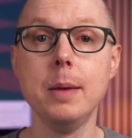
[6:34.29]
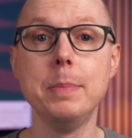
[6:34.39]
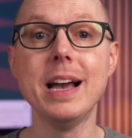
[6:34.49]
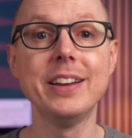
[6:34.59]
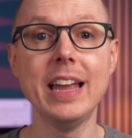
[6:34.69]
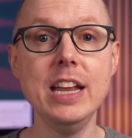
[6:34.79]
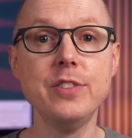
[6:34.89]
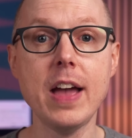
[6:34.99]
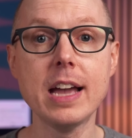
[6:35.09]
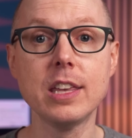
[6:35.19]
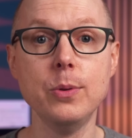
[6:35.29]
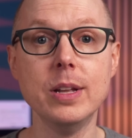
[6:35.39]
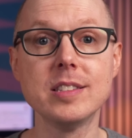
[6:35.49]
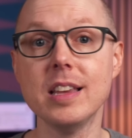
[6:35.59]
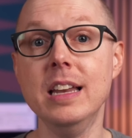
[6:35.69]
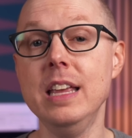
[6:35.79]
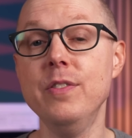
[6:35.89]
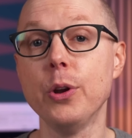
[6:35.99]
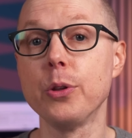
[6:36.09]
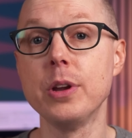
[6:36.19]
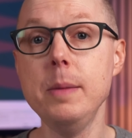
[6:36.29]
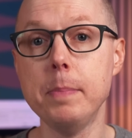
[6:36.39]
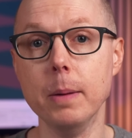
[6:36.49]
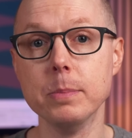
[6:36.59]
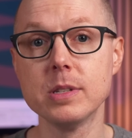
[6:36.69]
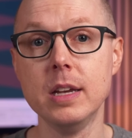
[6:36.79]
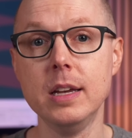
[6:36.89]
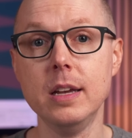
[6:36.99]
beyond HVAC units and even other heat pumps.